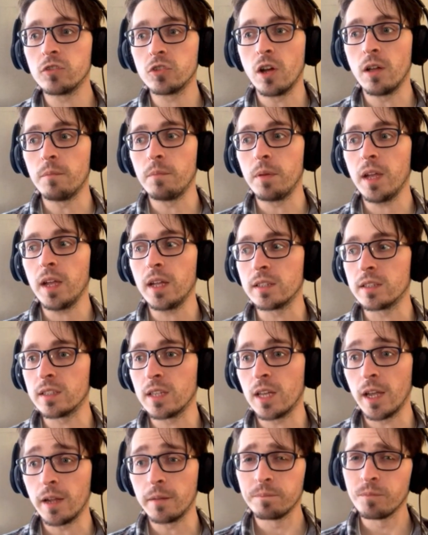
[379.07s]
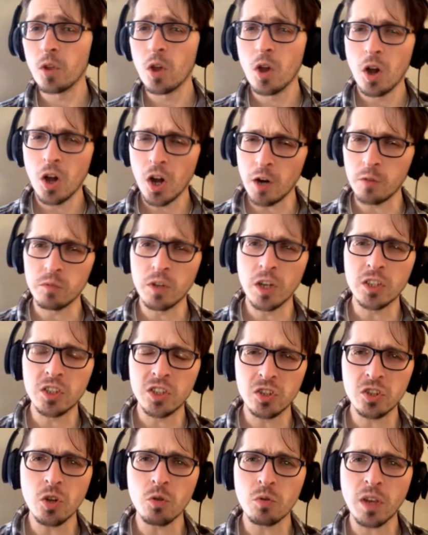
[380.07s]
Sean Payton say, all right,
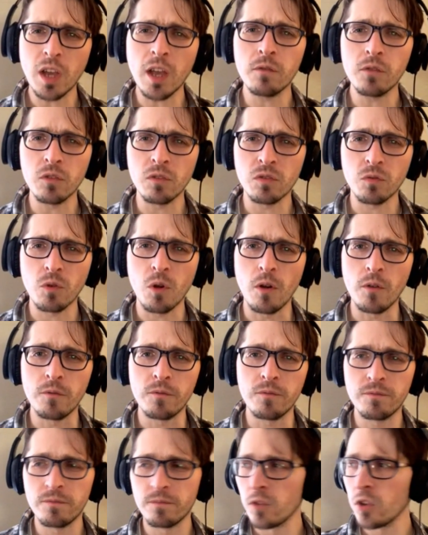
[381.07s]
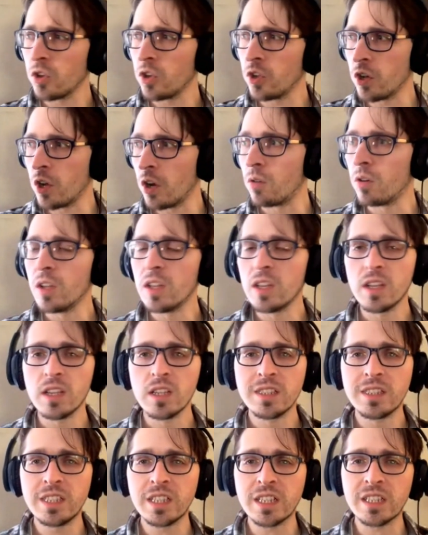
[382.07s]
Russ, it's okay if you throw it,
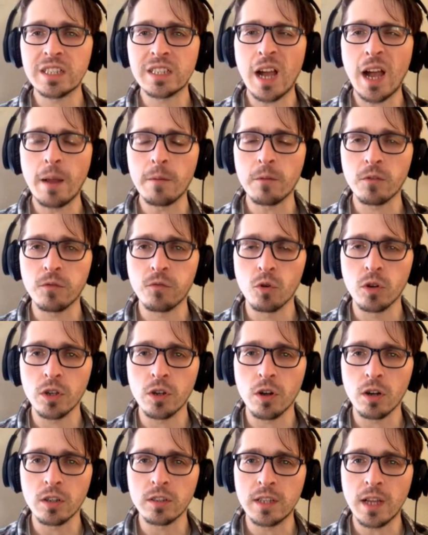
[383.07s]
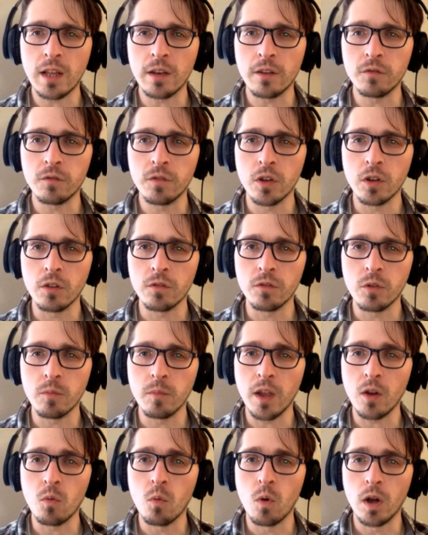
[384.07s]
6 times 40 yards down the field if you
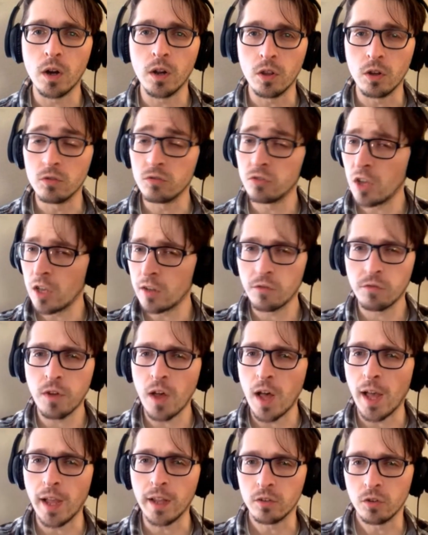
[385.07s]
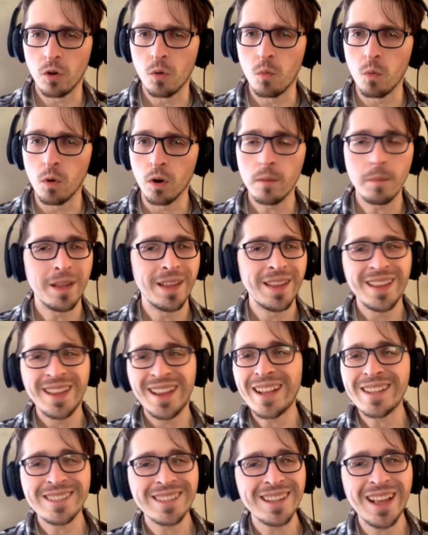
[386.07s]
make one of those. That's fine. Don't worry.
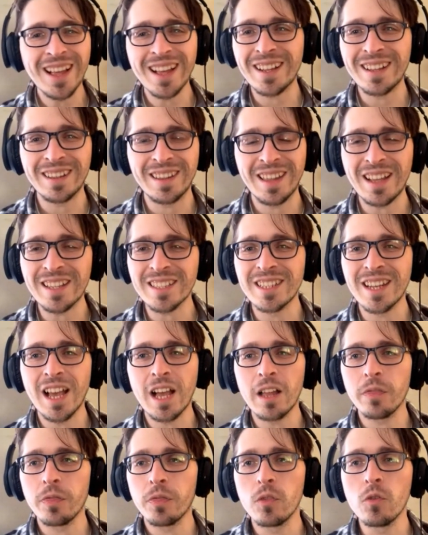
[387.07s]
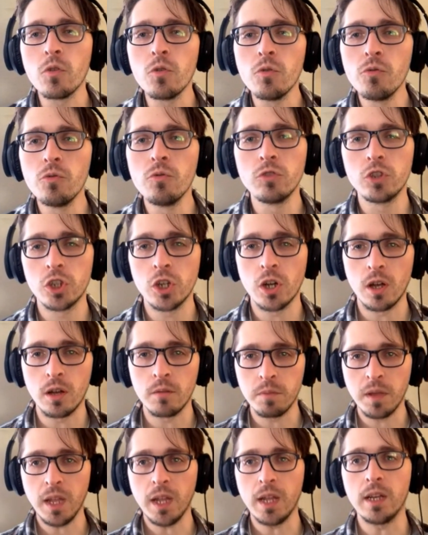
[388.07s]
That's not who
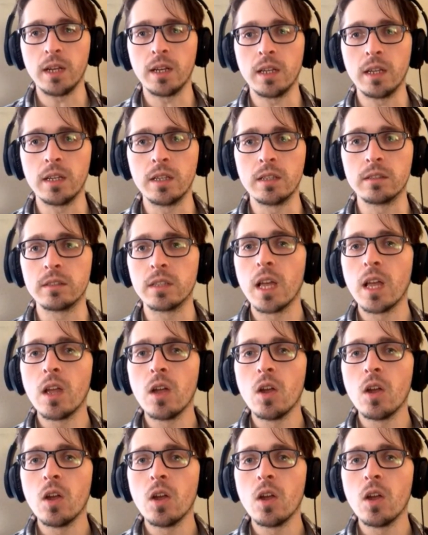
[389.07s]
Sean Payton is.